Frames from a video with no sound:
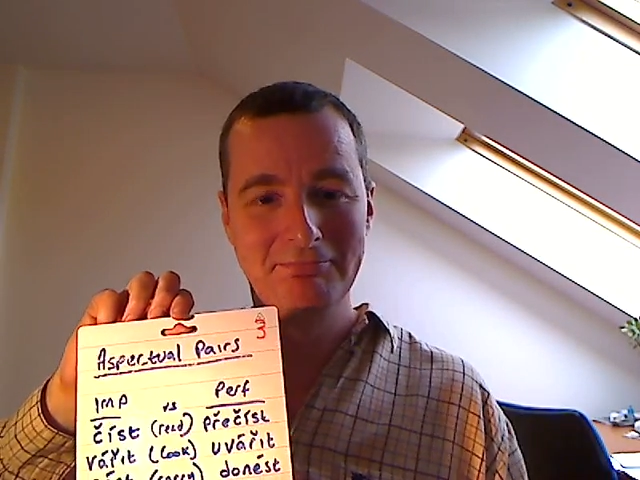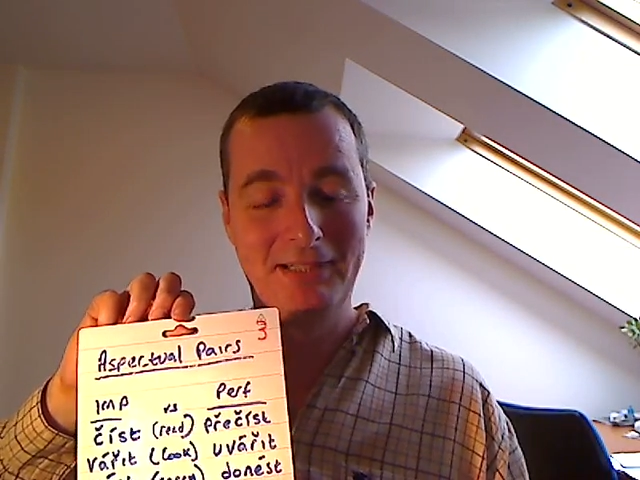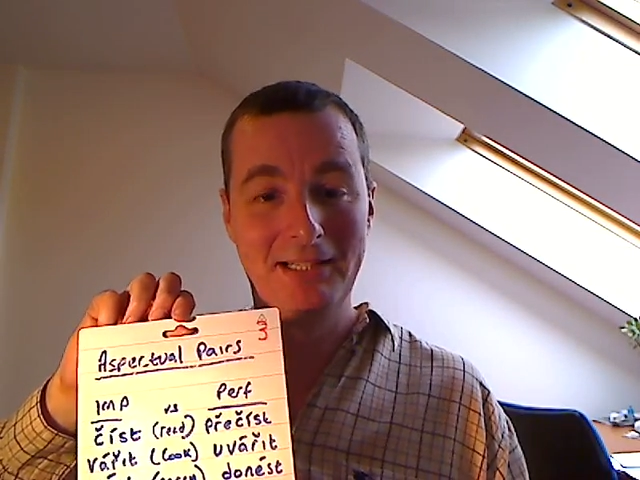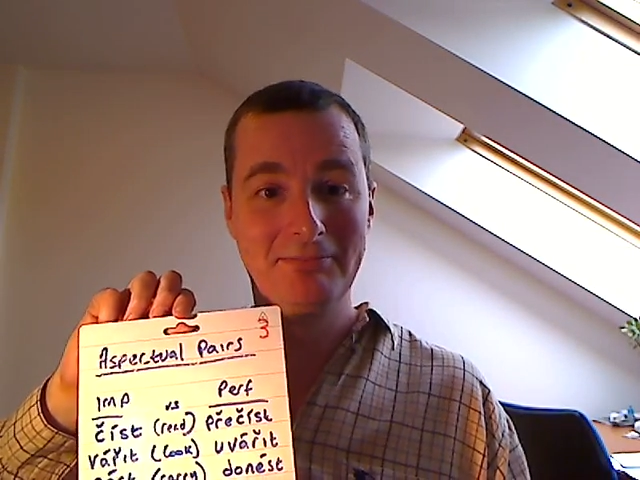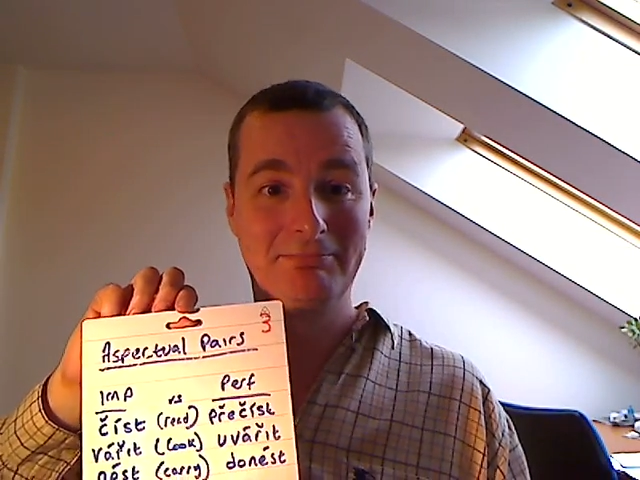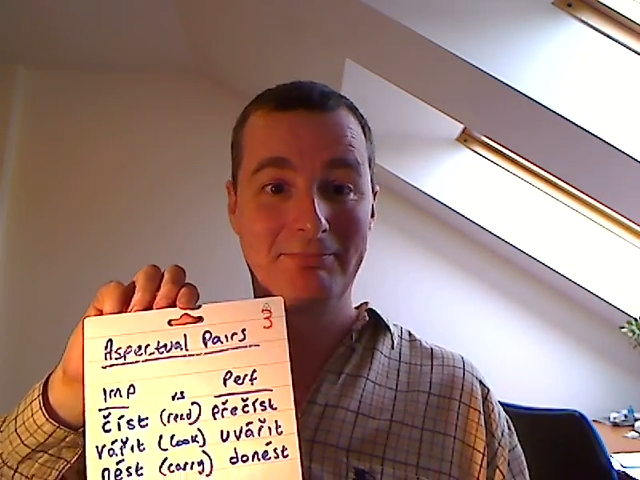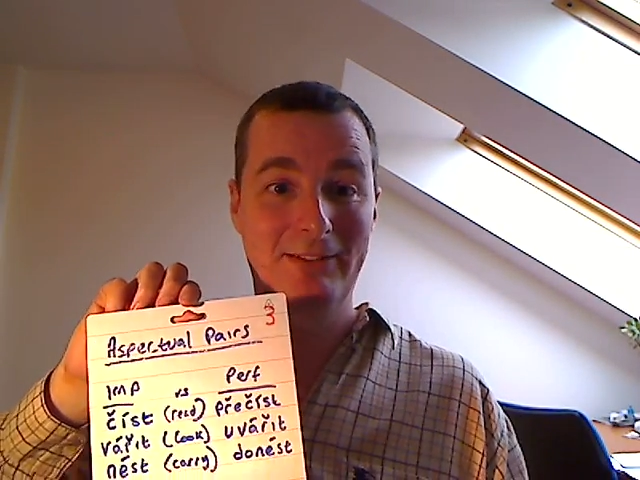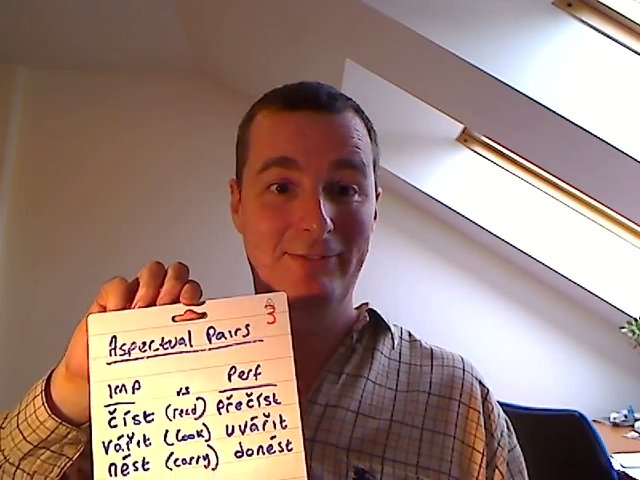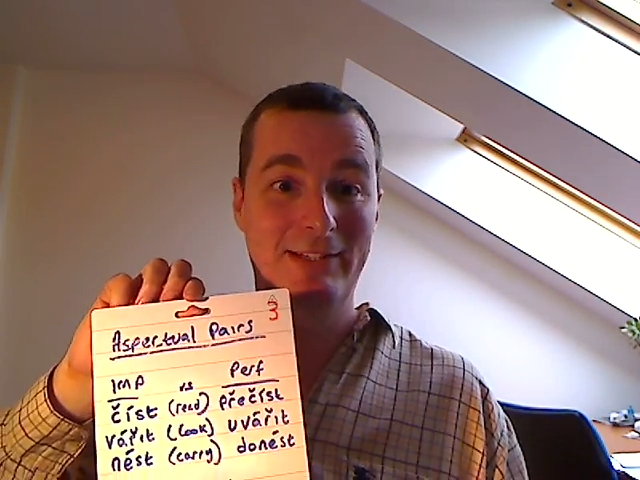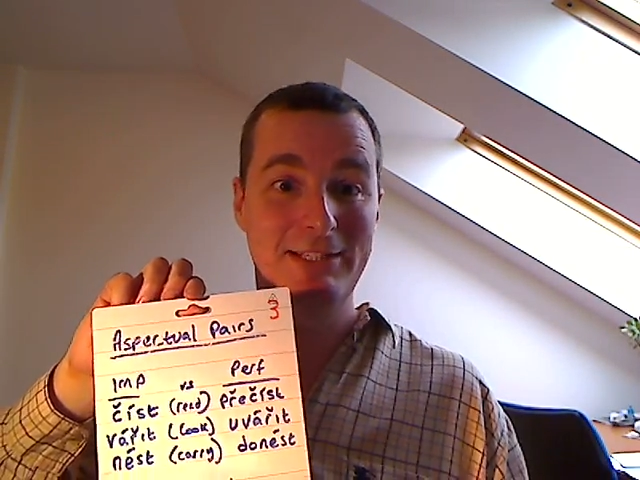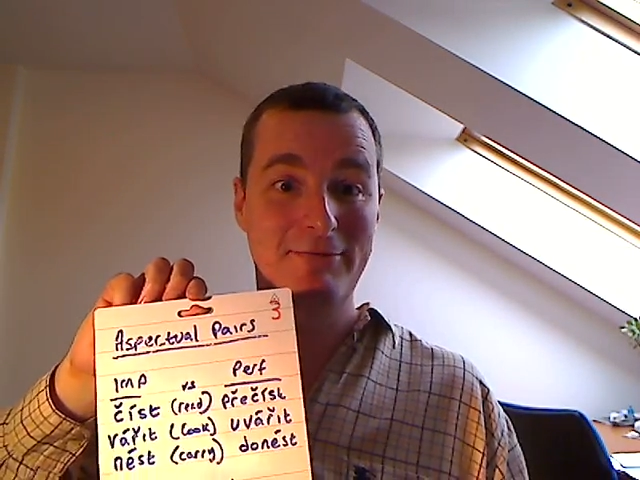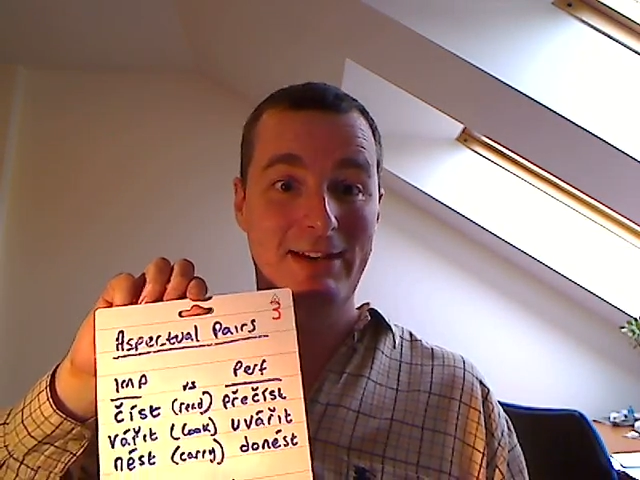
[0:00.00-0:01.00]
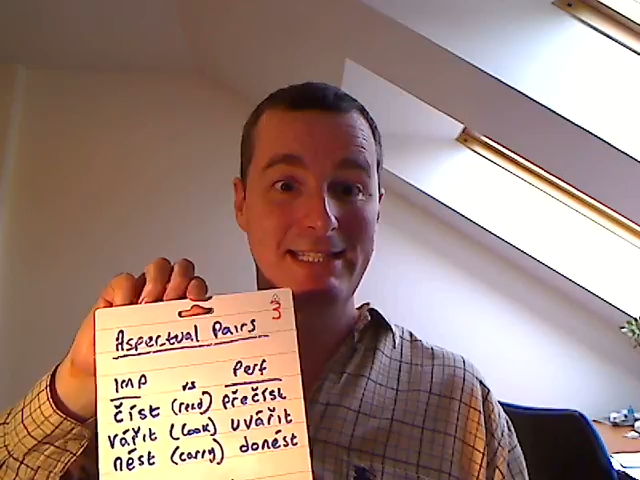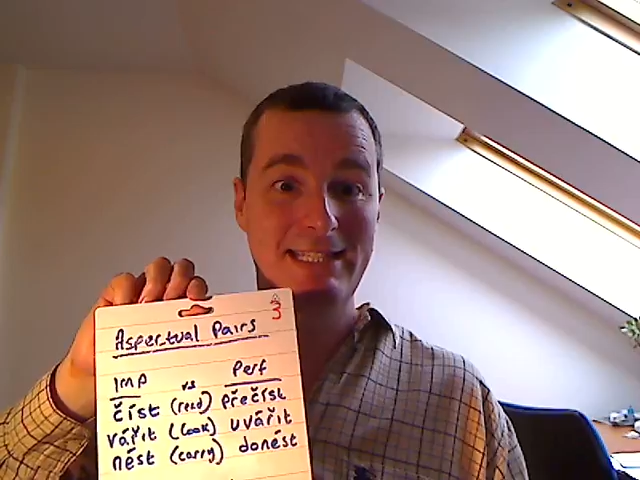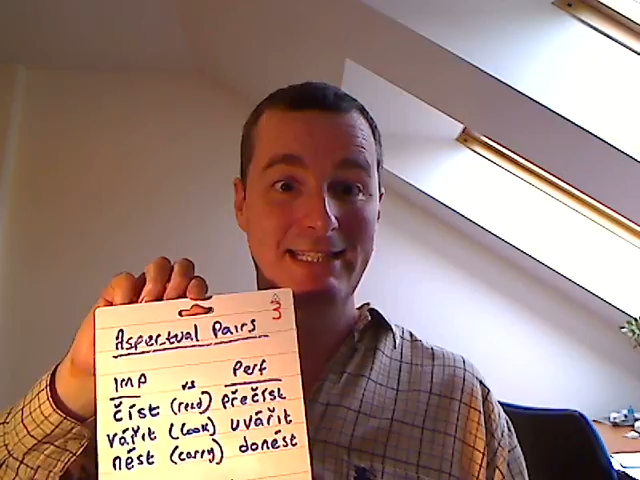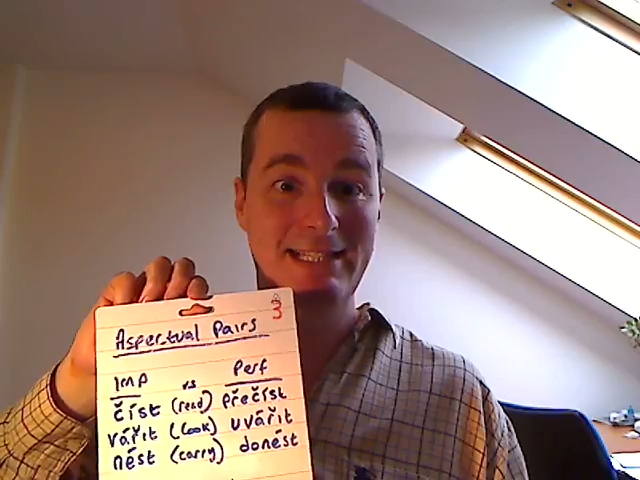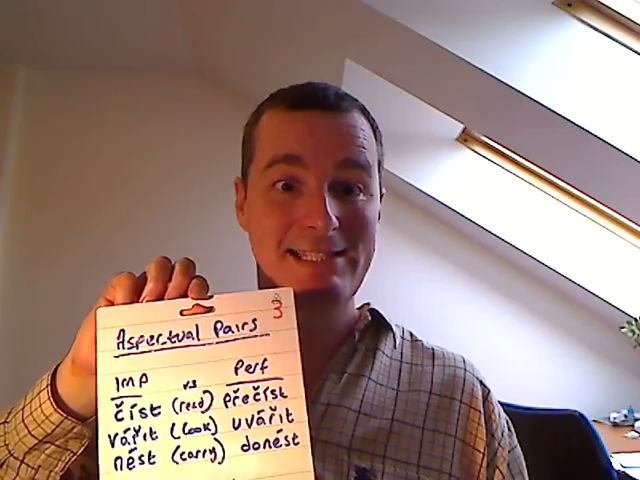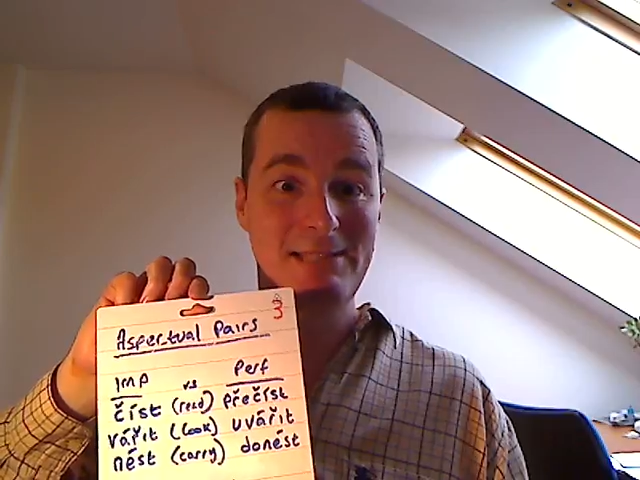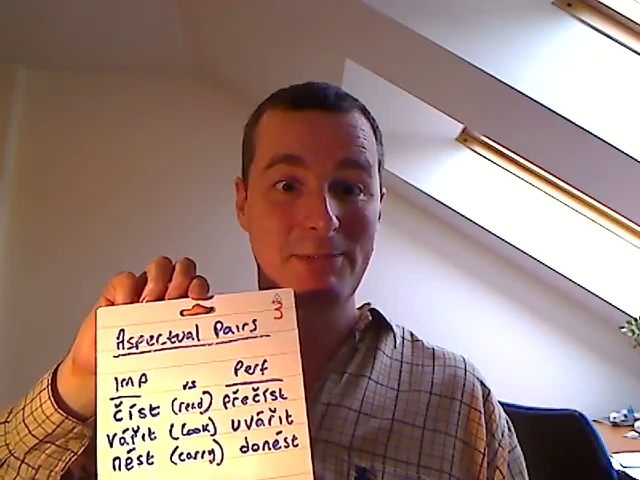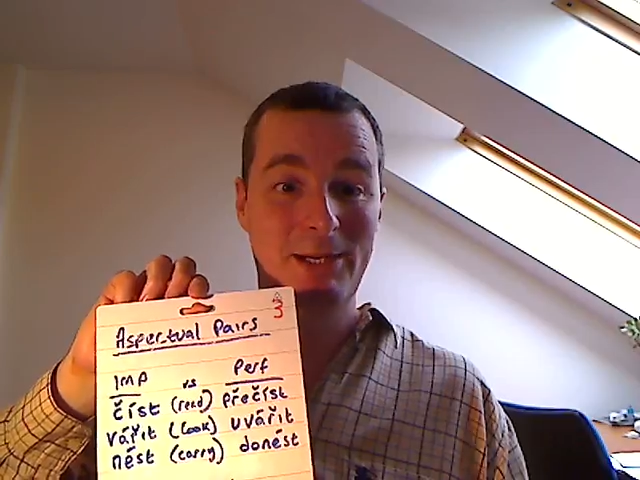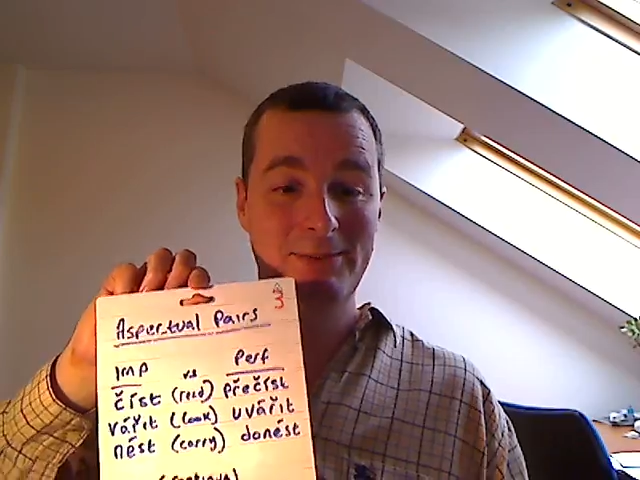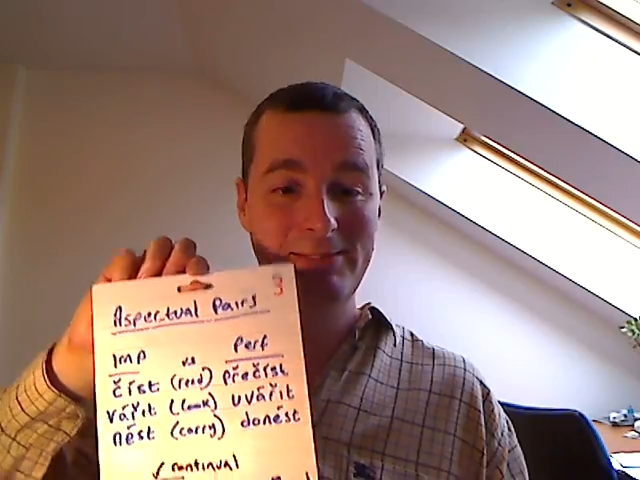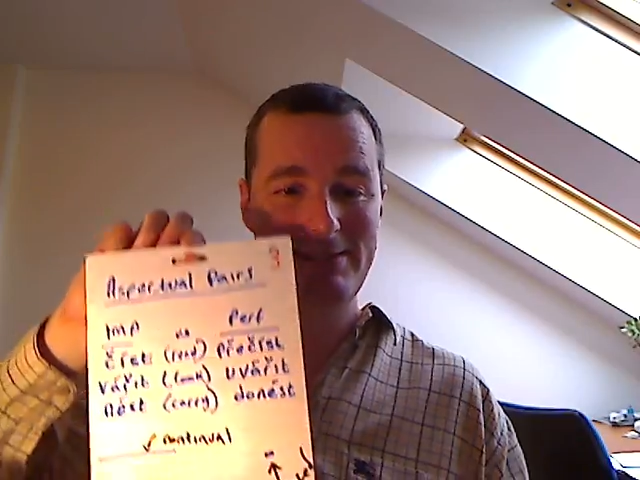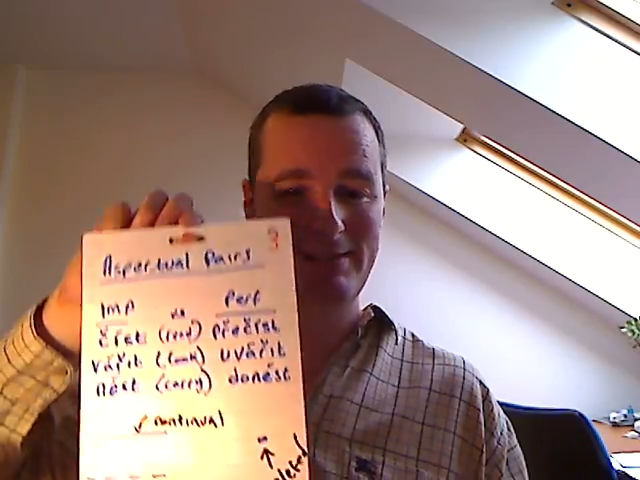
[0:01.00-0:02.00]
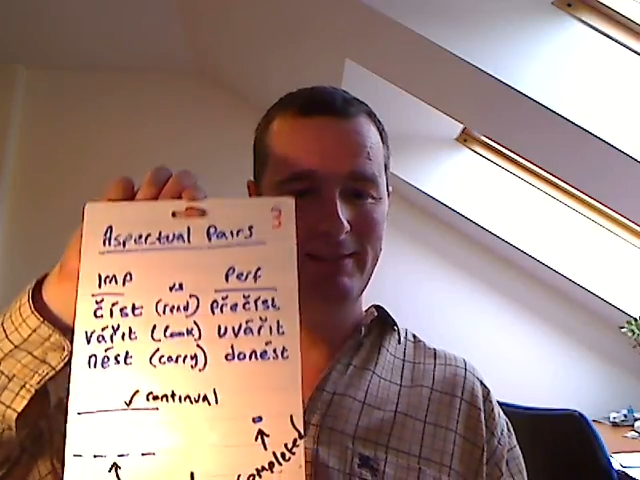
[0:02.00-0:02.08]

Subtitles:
Well, you finished writing it, I suppose.